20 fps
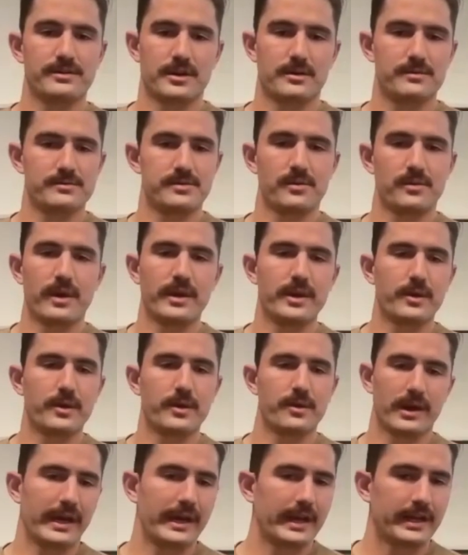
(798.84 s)
terms of what you were
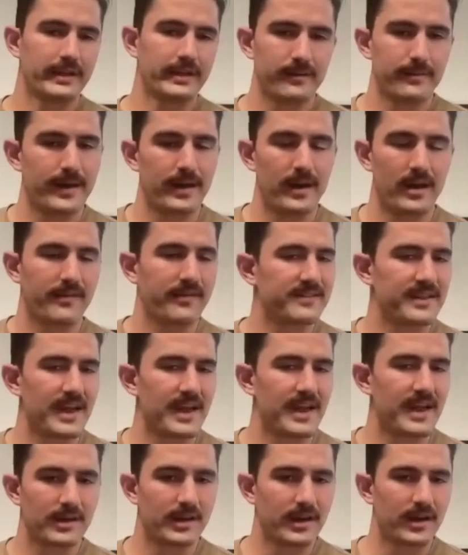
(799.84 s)
eating depending on the time
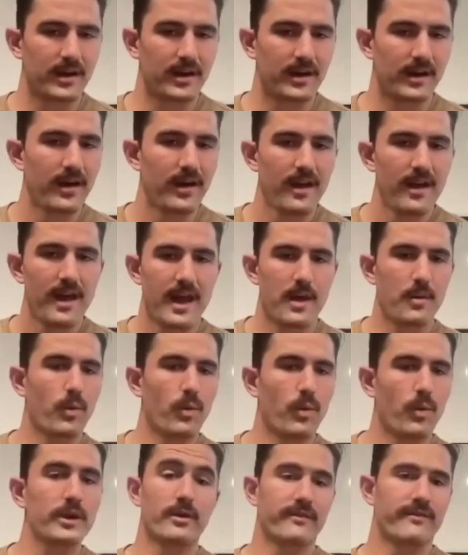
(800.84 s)
of year and what
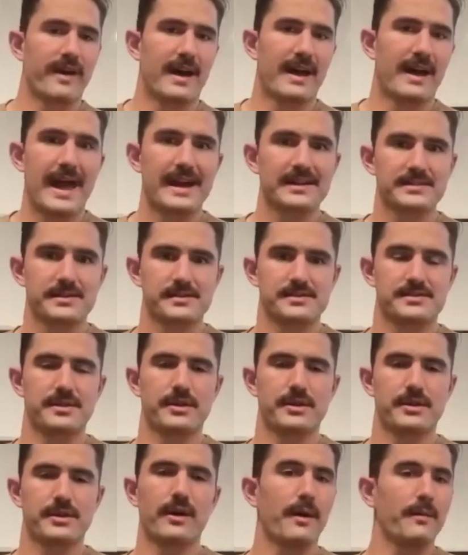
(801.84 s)
you would have had access
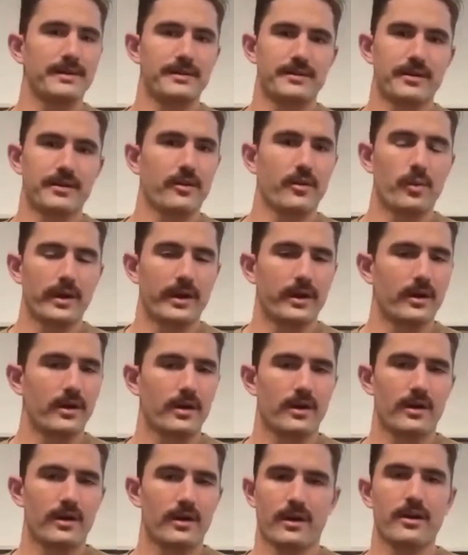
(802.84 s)
to. I mean, during the
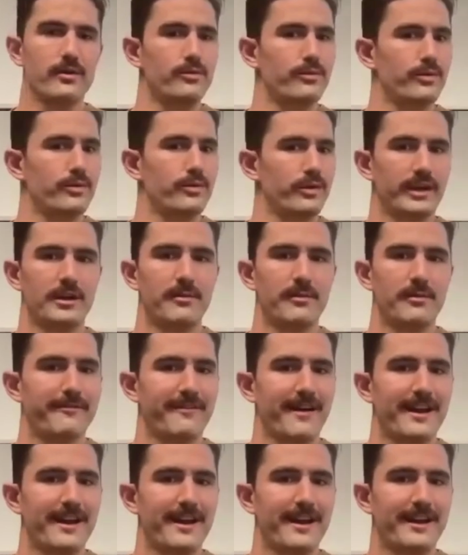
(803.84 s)
winter, are you really going to be
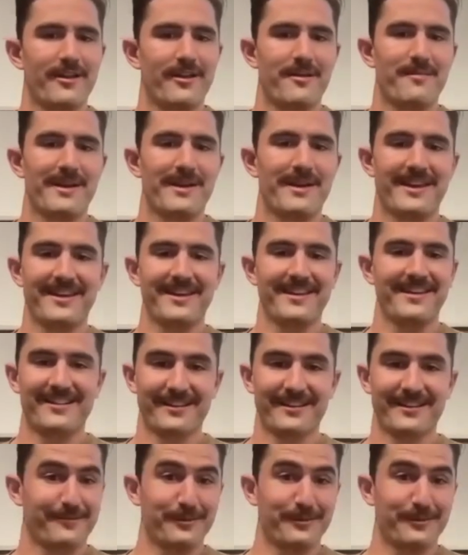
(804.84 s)
finding all that many like